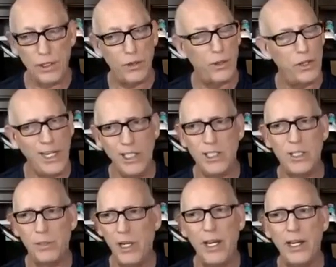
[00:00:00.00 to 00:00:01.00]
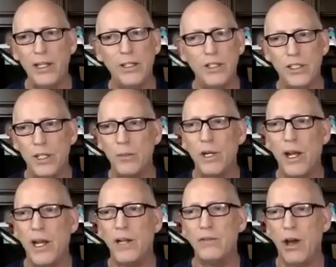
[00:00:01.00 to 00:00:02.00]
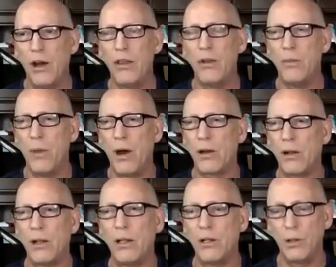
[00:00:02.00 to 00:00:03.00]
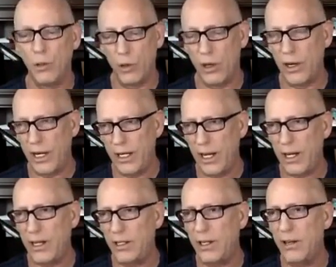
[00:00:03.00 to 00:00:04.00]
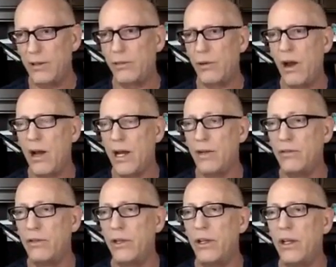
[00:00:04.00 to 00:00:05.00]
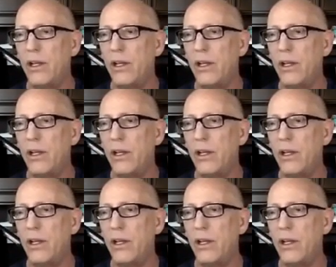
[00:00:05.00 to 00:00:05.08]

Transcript: So there needs to be some kind of other model where a kid can thrive